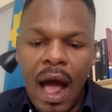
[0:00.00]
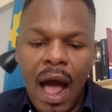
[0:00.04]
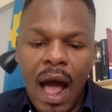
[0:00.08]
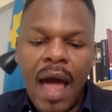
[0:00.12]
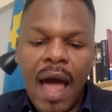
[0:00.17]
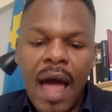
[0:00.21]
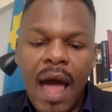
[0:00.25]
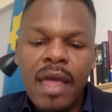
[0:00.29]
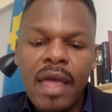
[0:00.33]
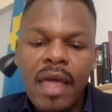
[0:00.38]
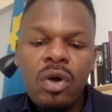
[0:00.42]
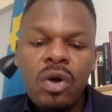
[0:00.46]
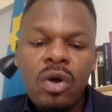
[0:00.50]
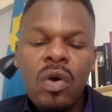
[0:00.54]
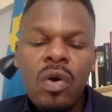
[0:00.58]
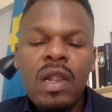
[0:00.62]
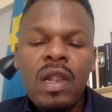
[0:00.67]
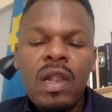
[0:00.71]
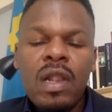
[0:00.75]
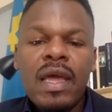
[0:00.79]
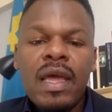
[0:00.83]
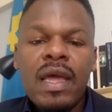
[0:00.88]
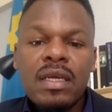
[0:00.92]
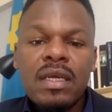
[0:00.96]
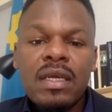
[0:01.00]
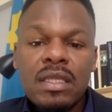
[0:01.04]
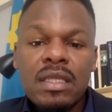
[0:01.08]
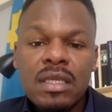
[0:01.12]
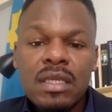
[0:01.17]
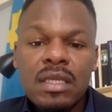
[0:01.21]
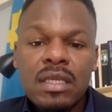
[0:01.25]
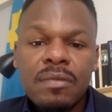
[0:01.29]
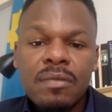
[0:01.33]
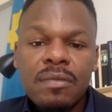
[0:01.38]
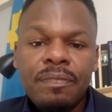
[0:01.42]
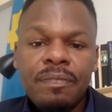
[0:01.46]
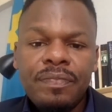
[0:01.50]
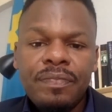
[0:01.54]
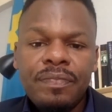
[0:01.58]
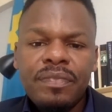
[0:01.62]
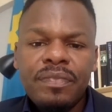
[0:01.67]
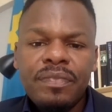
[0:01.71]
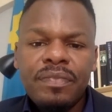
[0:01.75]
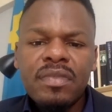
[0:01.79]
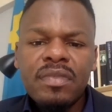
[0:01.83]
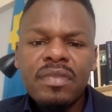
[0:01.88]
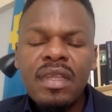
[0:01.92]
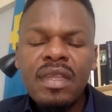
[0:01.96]
I collect,
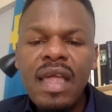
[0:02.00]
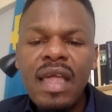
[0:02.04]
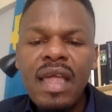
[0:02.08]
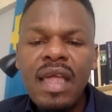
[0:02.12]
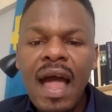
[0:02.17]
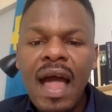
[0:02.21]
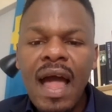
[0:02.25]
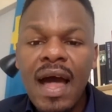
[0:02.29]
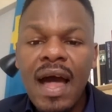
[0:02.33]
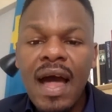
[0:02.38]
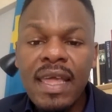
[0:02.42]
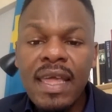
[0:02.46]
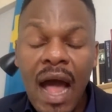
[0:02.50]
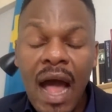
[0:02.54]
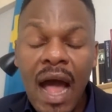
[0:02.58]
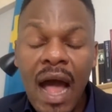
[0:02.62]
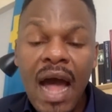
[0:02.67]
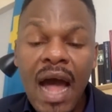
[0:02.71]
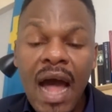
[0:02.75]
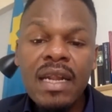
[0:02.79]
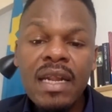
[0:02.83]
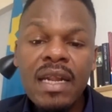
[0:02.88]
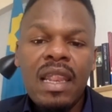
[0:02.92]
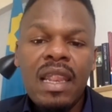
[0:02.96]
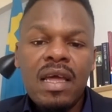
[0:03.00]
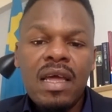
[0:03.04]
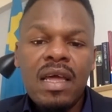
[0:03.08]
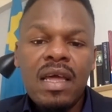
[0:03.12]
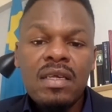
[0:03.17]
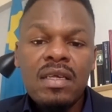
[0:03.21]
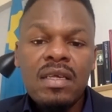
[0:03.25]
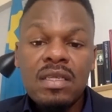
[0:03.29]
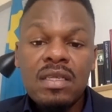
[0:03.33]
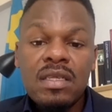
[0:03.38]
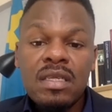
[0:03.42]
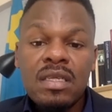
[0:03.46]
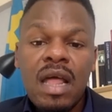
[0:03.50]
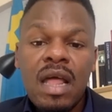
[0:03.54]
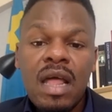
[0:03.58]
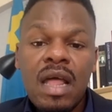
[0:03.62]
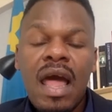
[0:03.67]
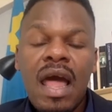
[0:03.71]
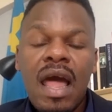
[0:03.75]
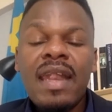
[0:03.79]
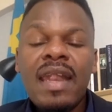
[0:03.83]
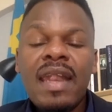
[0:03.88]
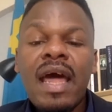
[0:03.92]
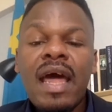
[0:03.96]
I analyze,
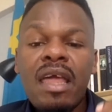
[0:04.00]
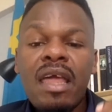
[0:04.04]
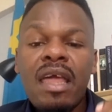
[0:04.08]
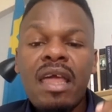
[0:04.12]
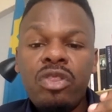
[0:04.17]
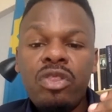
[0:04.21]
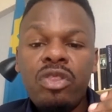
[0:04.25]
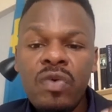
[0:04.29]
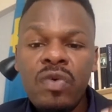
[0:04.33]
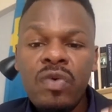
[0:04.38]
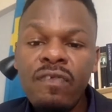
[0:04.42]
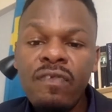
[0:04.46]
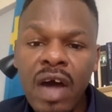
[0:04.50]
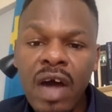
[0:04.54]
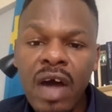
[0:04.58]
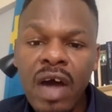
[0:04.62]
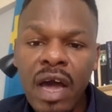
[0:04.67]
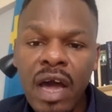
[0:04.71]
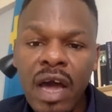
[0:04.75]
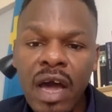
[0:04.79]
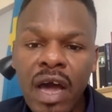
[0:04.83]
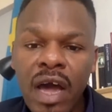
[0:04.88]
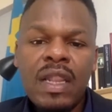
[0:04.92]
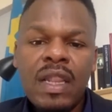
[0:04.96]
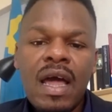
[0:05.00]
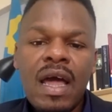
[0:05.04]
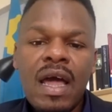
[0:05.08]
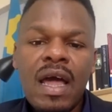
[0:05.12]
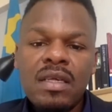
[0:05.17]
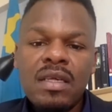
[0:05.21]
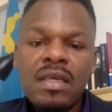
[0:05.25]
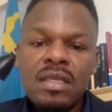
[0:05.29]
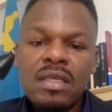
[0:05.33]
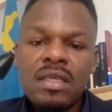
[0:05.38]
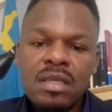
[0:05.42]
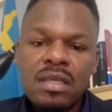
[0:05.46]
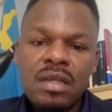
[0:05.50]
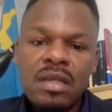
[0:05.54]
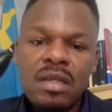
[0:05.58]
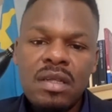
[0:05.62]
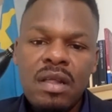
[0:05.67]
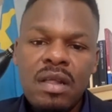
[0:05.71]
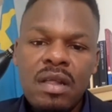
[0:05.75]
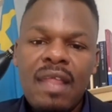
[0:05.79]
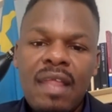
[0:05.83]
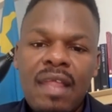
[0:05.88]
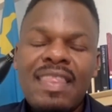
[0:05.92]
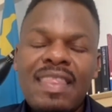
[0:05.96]
and I do visualize.
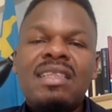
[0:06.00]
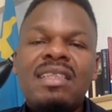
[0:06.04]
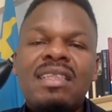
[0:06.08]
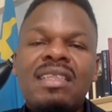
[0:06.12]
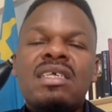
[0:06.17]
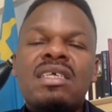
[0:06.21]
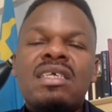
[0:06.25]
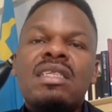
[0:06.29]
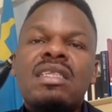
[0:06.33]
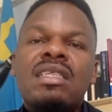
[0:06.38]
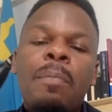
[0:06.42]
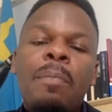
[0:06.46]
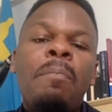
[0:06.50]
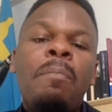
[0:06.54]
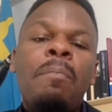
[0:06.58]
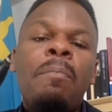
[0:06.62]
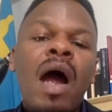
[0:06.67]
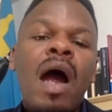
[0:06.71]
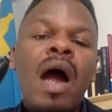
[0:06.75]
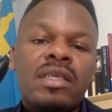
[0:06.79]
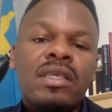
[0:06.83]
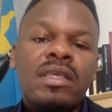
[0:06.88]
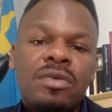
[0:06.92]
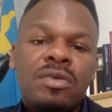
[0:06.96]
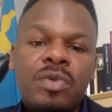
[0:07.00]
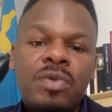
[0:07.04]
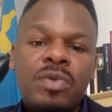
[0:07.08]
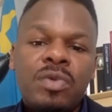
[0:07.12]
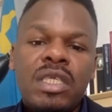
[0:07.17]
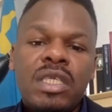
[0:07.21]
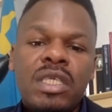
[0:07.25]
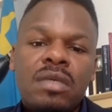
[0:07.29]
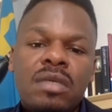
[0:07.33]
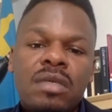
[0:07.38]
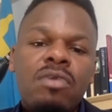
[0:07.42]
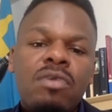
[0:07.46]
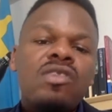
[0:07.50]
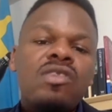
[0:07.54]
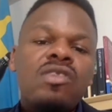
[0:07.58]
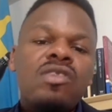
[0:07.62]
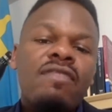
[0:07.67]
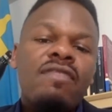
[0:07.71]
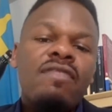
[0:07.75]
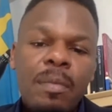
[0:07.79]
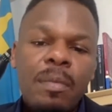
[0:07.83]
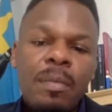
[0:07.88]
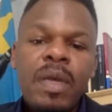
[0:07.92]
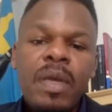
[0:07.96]
That is the part which most
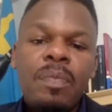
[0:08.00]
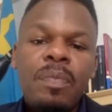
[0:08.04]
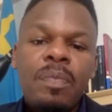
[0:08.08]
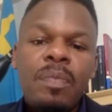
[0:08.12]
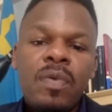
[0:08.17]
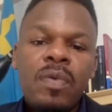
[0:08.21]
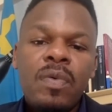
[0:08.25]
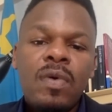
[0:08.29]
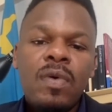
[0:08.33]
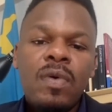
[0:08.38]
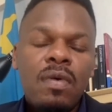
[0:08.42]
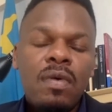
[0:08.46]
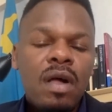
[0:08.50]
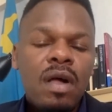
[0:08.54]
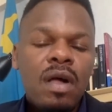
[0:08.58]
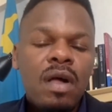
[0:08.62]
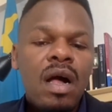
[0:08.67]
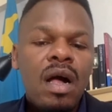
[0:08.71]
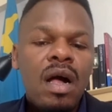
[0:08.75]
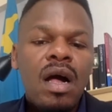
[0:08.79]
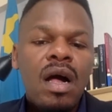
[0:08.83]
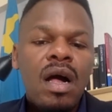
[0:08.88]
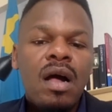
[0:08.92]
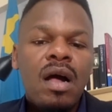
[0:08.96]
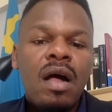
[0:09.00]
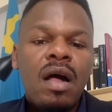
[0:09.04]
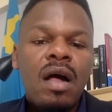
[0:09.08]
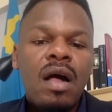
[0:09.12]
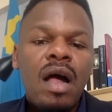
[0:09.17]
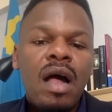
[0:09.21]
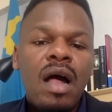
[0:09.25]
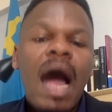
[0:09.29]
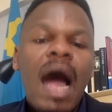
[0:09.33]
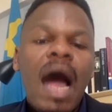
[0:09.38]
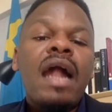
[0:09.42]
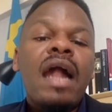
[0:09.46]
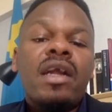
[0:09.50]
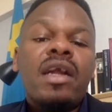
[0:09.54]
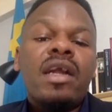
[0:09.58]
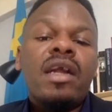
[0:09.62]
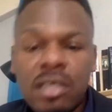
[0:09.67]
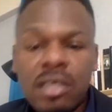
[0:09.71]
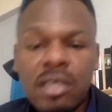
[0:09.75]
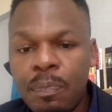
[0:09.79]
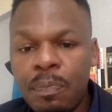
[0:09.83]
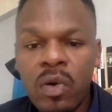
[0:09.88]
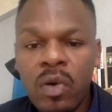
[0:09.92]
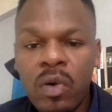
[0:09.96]
of the people are
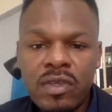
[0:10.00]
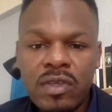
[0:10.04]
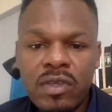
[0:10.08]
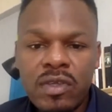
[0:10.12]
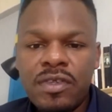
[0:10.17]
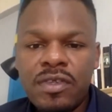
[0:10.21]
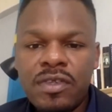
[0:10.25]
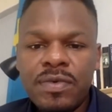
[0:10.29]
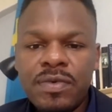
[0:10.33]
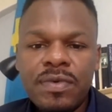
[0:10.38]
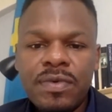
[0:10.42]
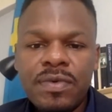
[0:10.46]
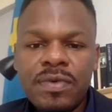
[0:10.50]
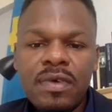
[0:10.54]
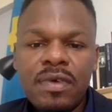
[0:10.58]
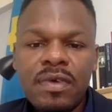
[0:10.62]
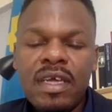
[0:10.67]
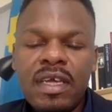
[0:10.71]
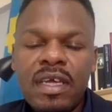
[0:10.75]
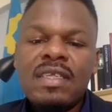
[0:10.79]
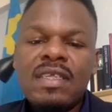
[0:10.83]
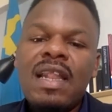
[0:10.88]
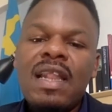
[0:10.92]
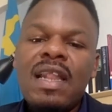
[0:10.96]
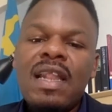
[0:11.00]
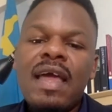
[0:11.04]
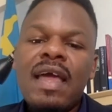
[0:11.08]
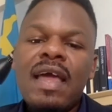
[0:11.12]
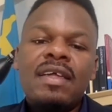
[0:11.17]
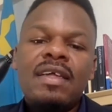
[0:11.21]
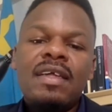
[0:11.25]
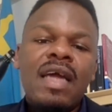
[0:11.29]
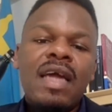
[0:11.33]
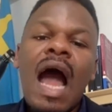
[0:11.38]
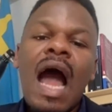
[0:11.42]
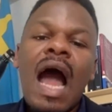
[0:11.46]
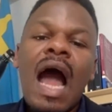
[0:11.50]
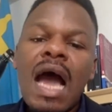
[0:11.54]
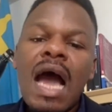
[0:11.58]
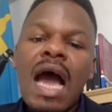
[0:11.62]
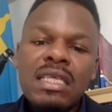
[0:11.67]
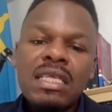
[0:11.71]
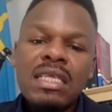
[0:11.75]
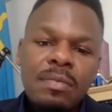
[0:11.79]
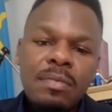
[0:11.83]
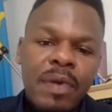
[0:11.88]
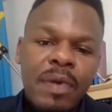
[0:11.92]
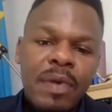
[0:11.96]
exposed to. It's like the
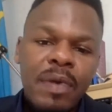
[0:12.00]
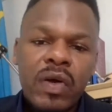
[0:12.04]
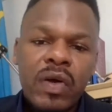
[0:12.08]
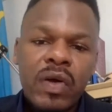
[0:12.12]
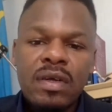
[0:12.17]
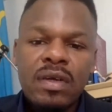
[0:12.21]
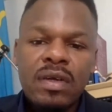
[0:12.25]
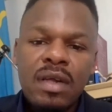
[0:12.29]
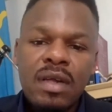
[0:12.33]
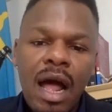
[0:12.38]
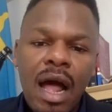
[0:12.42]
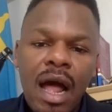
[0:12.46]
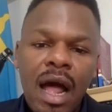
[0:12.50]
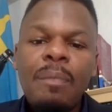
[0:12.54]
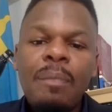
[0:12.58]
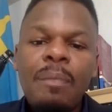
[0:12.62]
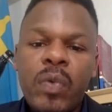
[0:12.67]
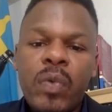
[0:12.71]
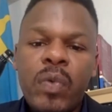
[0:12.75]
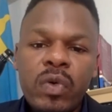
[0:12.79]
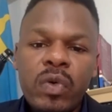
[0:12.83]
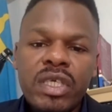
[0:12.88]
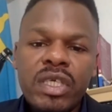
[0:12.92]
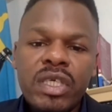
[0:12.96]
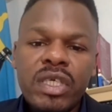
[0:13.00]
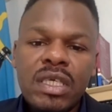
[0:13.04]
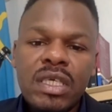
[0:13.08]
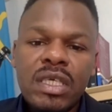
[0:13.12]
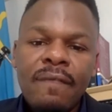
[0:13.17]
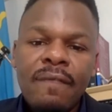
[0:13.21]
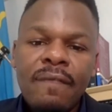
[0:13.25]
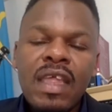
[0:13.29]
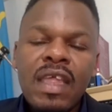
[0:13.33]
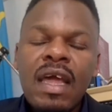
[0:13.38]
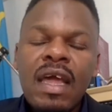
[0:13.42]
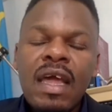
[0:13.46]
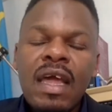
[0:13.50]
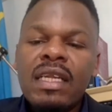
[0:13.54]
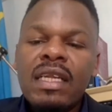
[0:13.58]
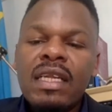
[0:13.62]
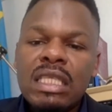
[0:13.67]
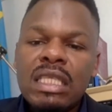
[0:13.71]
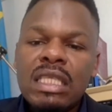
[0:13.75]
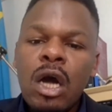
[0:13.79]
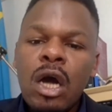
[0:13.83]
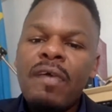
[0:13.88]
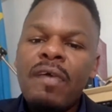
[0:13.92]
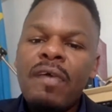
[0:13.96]
iceberg approach. The
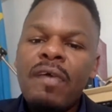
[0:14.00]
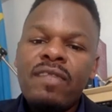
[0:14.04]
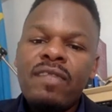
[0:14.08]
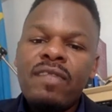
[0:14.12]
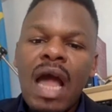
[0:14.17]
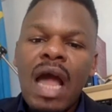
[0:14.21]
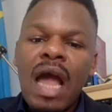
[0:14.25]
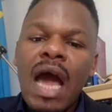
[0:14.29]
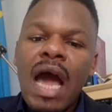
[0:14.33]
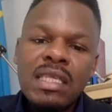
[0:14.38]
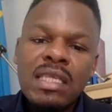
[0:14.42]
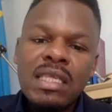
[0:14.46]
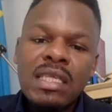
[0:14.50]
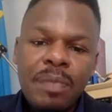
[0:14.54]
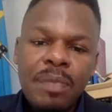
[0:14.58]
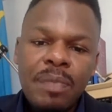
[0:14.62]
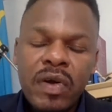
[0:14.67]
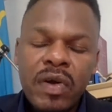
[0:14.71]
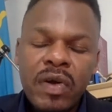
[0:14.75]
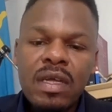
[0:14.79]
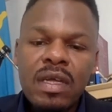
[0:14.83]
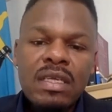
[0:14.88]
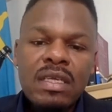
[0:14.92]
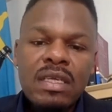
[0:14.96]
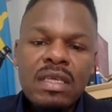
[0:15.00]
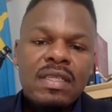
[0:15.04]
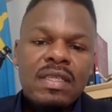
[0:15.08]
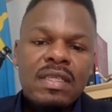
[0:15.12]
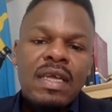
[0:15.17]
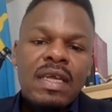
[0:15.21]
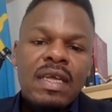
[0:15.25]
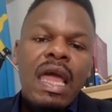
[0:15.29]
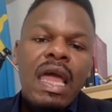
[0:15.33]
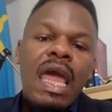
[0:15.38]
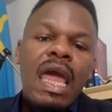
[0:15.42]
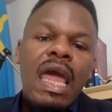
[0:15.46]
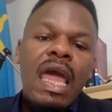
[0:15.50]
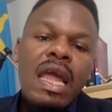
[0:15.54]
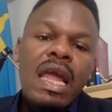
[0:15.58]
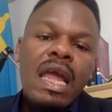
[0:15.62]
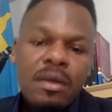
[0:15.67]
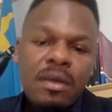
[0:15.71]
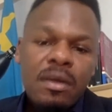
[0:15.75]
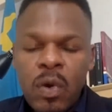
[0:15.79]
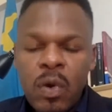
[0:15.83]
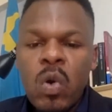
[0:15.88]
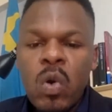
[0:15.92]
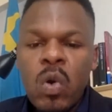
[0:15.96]
top of the iceberg is the
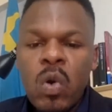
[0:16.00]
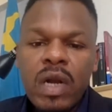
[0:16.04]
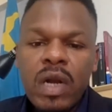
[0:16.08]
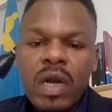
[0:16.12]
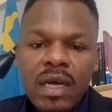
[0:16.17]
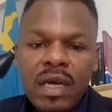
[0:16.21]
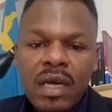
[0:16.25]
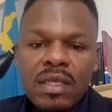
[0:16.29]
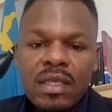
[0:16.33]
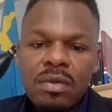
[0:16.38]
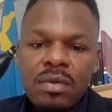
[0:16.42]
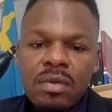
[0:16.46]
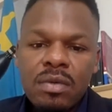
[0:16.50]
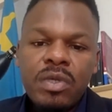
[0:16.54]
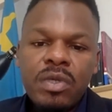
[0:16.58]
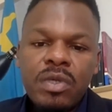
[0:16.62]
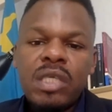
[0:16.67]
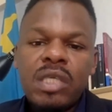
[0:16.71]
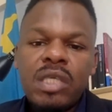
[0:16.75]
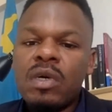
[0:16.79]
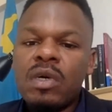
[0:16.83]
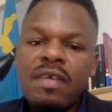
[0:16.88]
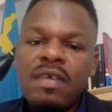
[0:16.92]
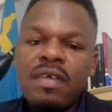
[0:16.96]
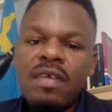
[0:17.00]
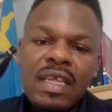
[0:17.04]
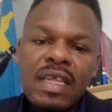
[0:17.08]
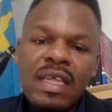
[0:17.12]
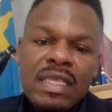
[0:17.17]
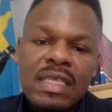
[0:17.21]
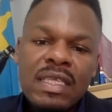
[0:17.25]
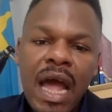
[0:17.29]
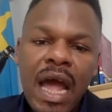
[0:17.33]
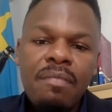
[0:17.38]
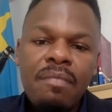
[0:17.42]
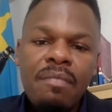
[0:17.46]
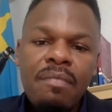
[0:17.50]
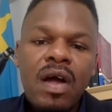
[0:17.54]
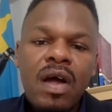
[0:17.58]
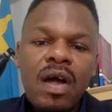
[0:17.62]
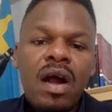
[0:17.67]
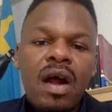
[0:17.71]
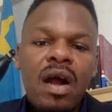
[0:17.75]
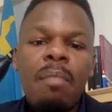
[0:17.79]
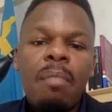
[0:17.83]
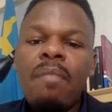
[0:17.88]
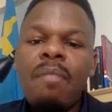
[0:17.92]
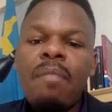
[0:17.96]
end product, which most of the time
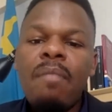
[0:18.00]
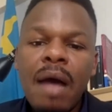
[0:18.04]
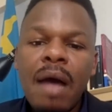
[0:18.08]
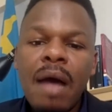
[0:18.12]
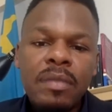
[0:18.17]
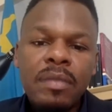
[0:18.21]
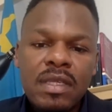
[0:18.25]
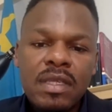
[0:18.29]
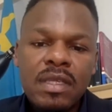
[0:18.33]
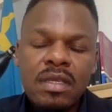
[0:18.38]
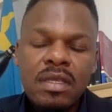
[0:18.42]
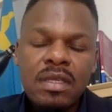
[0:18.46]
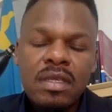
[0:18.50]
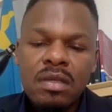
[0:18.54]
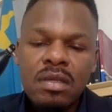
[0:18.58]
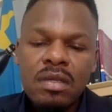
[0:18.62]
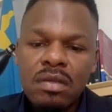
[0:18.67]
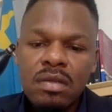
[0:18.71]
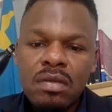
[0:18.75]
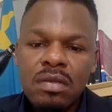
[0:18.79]
are maps,